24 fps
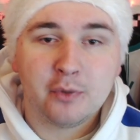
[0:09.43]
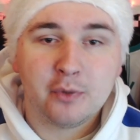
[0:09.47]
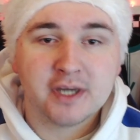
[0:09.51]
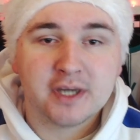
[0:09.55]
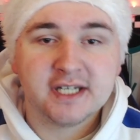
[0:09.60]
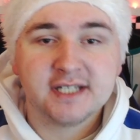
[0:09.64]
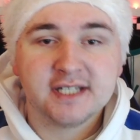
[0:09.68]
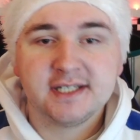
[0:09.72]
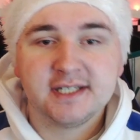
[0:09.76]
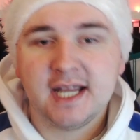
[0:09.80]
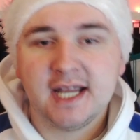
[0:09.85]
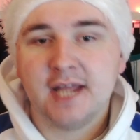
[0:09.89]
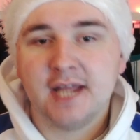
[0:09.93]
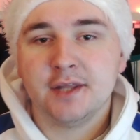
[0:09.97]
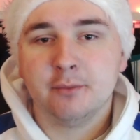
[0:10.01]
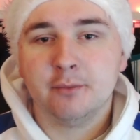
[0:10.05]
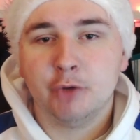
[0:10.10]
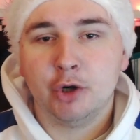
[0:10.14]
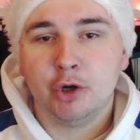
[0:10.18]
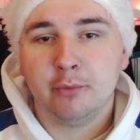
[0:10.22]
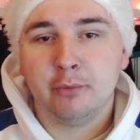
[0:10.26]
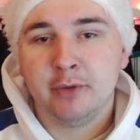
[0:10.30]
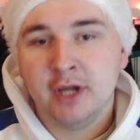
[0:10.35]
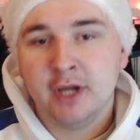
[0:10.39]
When you set them
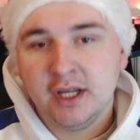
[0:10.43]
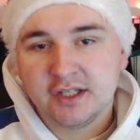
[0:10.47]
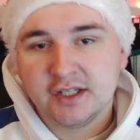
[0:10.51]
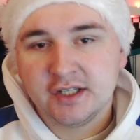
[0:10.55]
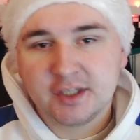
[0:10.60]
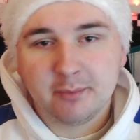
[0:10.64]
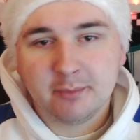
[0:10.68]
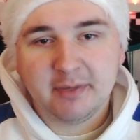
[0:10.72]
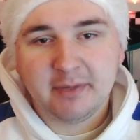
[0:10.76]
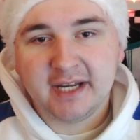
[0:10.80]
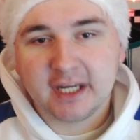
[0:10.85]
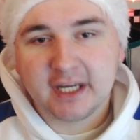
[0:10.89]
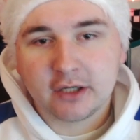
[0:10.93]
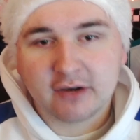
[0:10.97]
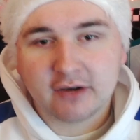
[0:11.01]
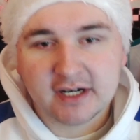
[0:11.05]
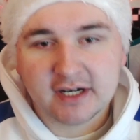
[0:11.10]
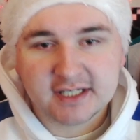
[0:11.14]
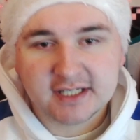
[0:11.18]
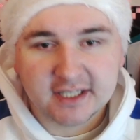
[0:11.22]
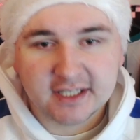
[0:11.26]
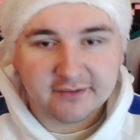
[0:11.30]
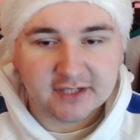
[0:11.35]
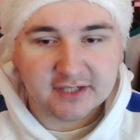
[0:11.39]
up to be
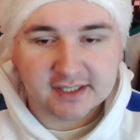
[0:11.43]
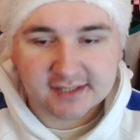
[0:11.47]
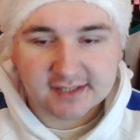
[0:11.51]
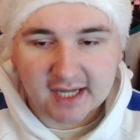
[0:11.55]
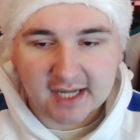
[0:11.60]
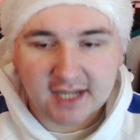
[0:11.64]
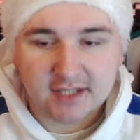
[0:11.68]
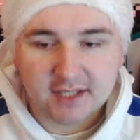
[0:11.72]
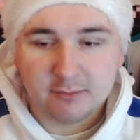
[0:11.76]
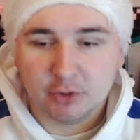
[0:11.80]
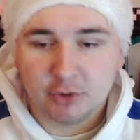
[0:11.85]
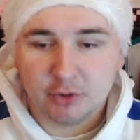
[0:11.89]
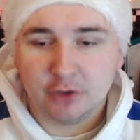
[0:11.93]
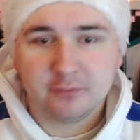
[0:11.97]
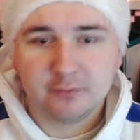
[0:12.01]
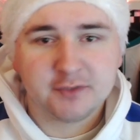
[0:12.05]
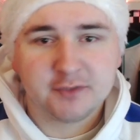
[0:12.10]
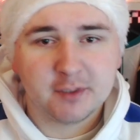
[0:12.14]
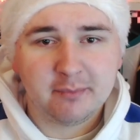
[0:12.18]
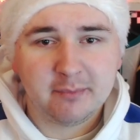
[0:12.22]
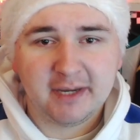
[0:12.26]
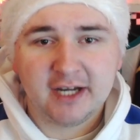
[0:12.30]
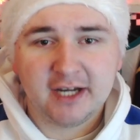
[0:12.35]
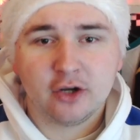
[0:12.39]
aggressive, you set them up to
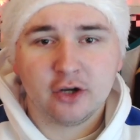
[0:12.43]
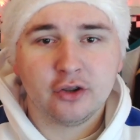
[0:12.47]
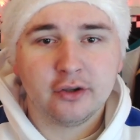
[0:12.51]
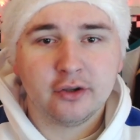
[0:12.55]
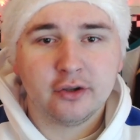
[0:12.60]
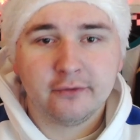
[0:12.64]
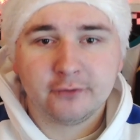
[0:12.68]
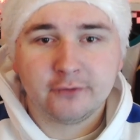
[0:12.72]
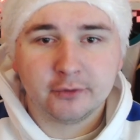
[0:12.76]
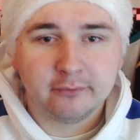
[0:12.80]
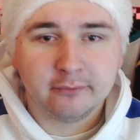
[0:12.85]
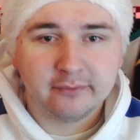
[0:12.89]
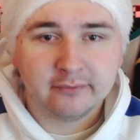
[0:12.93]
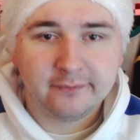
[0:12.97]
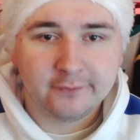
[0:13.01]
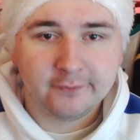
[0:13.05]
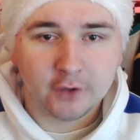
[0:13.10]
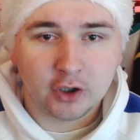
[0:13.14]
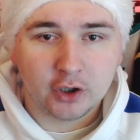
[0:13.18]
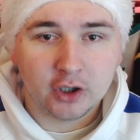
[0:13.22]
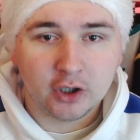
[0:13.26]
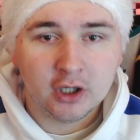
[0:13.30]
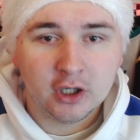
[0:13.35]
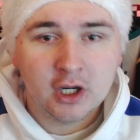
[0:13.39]
be on the front
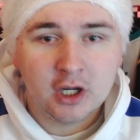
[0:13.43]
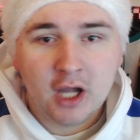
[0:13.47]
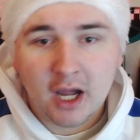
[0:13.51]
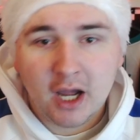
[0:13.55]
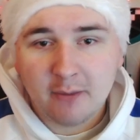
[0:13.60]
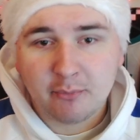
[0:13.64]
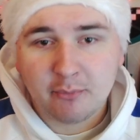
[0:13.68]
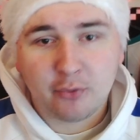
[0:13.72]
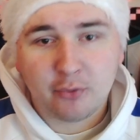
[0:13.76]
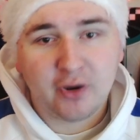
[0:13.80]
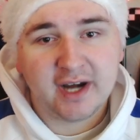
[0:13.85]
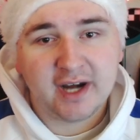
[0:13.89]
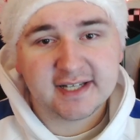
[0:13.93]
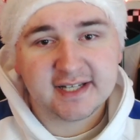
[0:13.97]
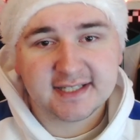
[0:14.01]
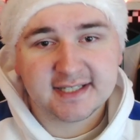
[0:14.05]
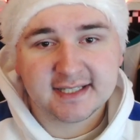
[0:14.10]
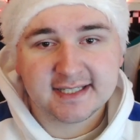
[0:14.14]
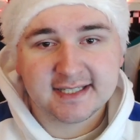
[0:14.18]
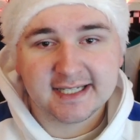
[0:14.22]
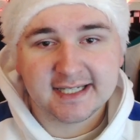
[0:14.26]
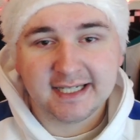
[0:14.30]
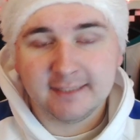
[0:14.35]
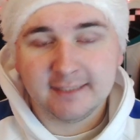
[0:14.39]
foot and press a
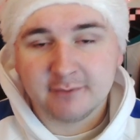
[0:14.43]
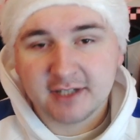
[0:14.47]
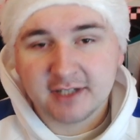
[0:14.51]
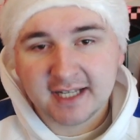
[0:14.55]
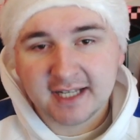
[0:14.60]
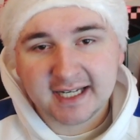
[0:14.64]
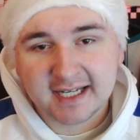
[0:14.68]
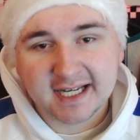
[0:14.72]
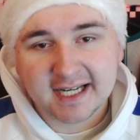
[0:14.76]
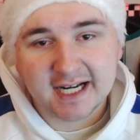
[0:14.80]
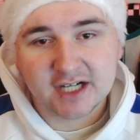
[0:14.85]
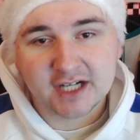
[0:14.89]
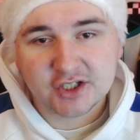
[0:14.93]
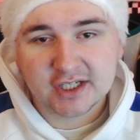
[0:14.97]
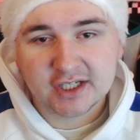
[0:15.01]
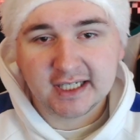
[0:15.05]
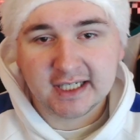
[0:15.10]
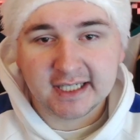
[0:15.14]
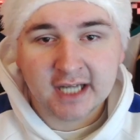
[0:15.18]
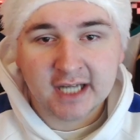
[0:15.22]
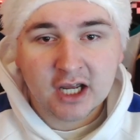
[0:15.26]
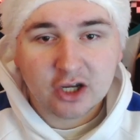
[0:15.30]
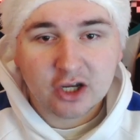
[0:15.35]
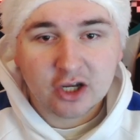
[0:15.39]
team that they can
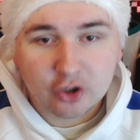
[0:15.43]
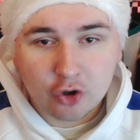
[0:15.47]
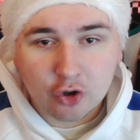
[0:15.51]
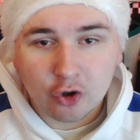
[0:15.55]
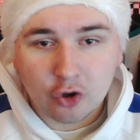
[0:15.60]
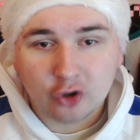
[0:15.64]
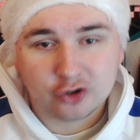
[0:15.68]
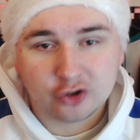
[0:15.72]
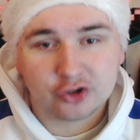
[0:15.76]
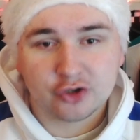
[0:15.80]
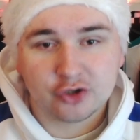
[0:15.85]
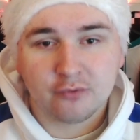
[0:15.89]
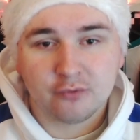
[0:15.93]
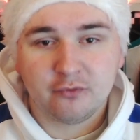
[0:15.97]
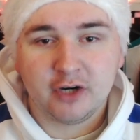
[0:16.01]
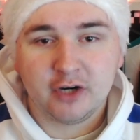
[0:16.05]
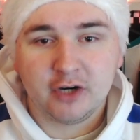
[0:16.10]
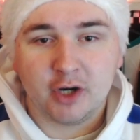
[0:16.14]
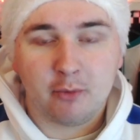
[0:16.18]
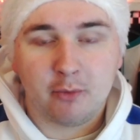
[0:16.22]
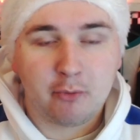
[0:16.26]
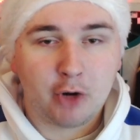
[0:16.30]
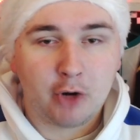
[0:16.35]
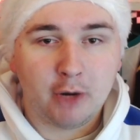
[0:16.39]
actually cause some
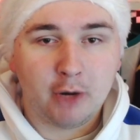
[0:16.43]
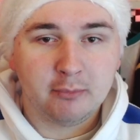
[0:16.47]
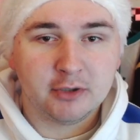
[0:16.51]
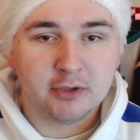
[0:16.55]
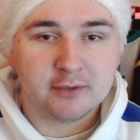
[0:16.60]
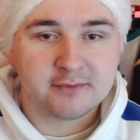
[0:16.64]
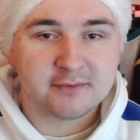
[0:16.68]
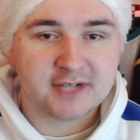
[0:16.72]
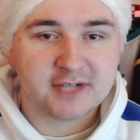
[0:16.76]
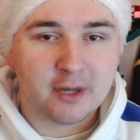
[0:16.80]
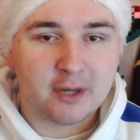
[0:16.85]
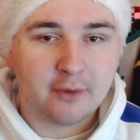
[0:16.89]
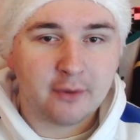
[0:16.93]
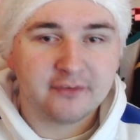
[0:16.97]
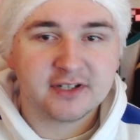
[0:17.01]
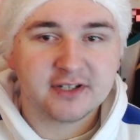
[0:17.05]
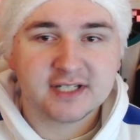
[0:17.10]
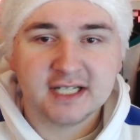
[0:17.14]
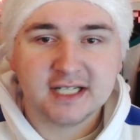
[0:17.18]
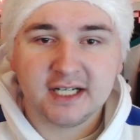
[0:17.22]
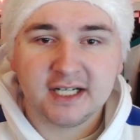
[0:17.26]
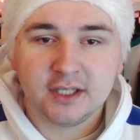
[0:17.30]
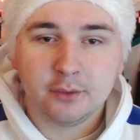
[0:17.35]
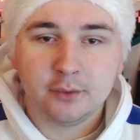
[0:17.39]
real problems. Now,
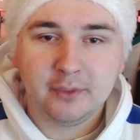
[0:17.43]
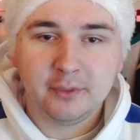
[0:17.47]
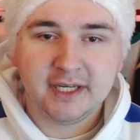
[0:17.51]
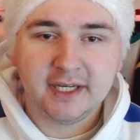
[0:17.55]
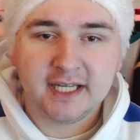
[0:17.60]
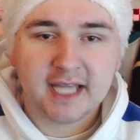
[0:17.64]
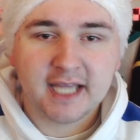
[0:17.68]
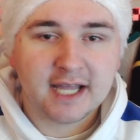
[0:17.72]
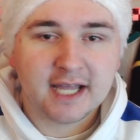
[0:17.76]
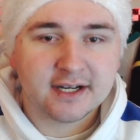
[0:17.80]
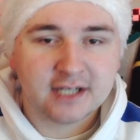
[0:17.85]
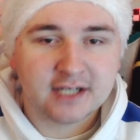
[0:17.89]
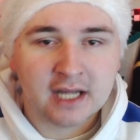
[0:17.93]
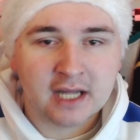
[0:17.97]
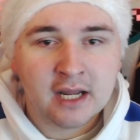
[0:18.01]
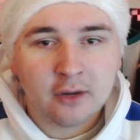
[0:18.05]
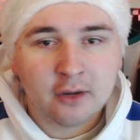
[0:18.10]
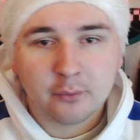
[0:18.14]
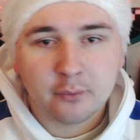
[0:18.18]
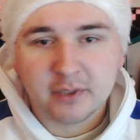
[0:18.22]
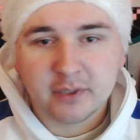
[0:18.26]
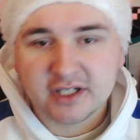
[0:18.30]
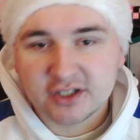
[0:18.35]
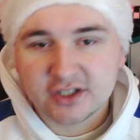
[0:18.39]
obviously, at the weekend,
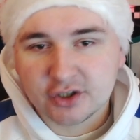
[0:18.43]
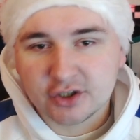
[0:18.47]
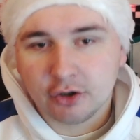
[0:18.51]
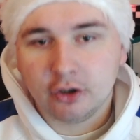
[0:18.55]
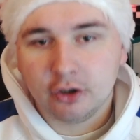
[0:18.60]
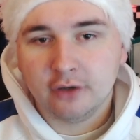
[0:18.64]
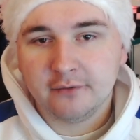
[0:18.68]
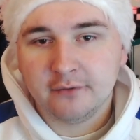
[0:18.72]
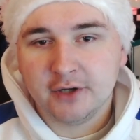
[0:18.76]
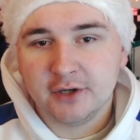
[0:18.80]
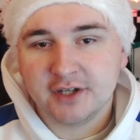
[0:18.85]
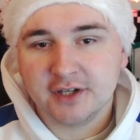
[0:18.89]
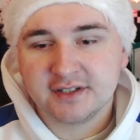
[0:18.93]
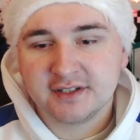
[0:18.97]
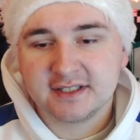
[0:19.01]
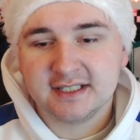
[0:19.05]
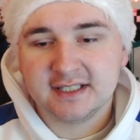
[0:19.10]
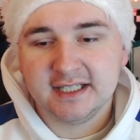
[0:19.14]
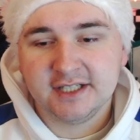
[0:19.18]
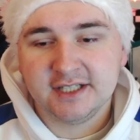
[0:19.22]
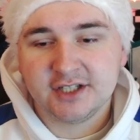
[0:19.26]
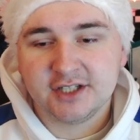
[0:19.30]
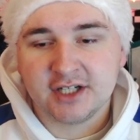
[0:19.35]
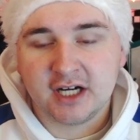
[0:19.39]
we saw versus
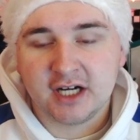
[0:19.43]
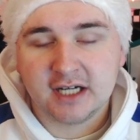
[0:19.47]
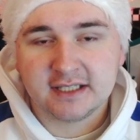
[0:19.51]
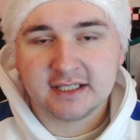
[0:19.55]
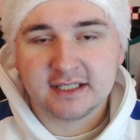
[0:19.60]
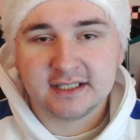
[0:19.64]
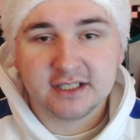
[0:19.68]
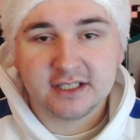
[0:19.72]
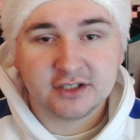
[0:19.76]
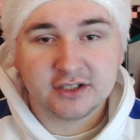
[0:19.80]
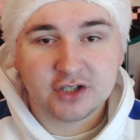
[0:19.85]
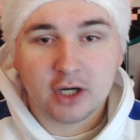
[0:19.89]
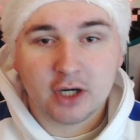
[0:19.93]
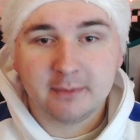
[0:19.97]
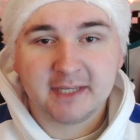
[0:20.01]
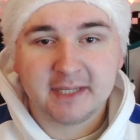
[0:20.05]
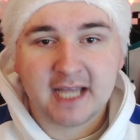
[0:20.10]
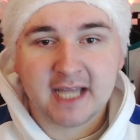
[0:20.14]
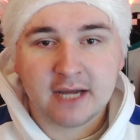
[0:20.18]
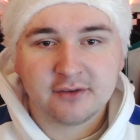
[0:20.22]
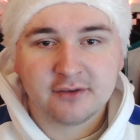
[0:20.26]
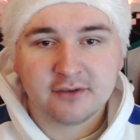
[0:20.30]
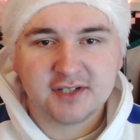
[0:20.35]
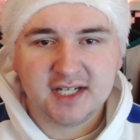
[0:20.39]
Leeds United that Derby
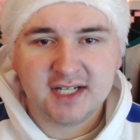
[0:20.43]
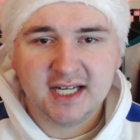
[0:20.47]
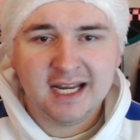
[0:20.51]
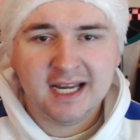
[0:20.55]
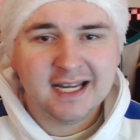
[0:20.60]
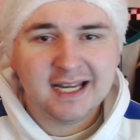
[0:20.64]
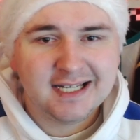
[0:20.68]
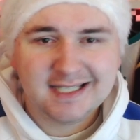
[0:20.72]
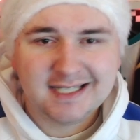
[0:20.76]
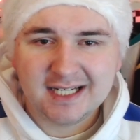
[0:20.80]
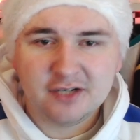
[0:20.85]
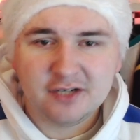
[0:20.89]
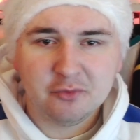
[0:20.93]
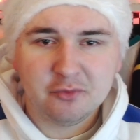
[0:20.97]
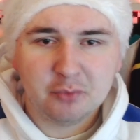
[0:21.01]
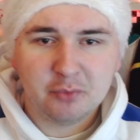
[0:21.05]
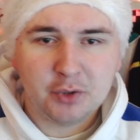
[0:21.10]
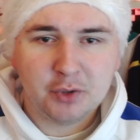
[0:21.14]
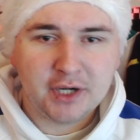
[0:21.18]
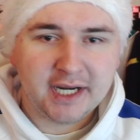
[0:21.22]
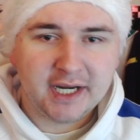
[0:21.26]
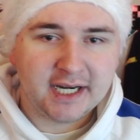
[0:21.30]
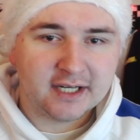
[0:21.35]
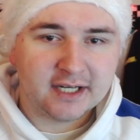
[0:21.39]
County didn't
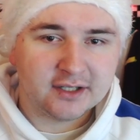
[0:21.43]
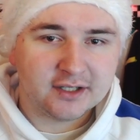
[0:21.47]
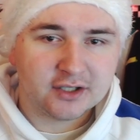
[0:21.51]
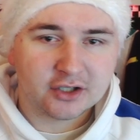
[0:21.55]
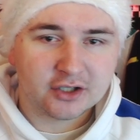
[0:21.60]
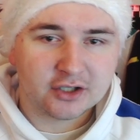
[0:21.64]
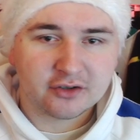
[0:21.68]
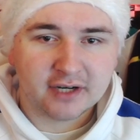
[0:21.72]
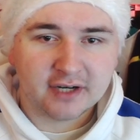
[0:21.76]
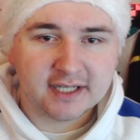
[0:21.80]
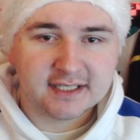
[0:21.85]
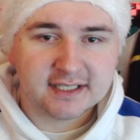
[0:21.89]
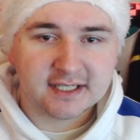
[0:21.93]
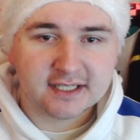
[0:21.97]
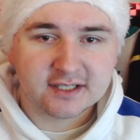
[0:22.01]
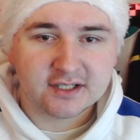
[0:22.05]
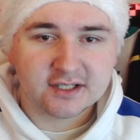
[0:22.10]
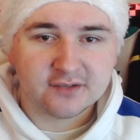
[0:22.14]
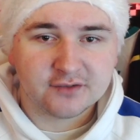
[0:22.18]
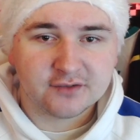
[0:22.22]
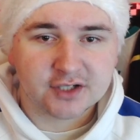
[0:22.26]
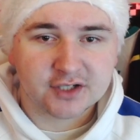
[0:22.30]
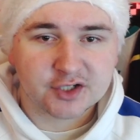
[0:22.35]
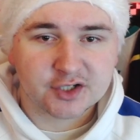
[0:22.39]
put in the greatest
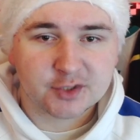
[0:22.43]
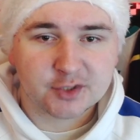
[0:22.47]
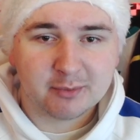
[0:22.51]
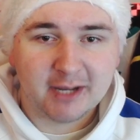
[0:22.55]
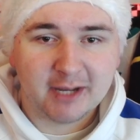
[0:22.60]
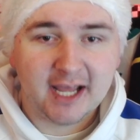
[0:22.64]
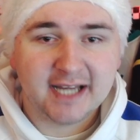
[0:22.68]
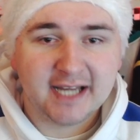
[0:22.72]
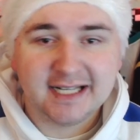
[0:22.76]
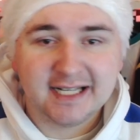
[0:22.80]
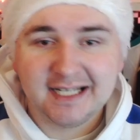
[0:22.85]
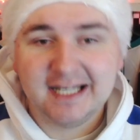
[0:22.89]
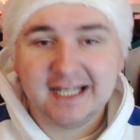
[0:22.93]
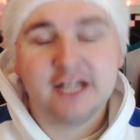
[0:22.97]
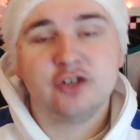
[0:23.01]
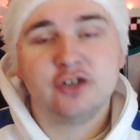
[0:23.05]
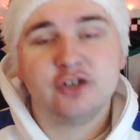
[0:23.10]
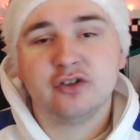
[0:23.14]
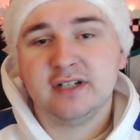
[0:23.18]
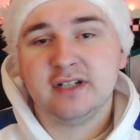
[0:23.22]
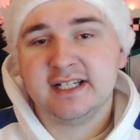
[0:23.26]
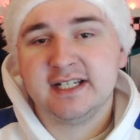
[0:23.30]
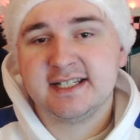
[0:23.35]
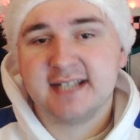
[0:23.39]
of display and
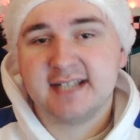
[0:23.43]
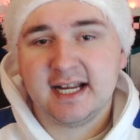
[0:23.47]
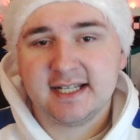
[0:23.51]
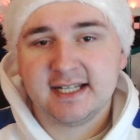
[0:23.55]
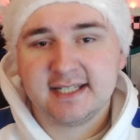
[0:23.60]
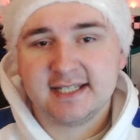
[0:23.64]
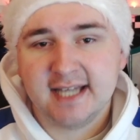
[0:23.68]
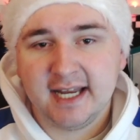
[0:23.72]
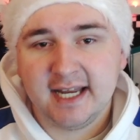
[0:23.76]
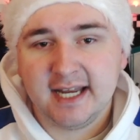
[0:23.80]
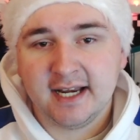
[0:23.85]
literally sat in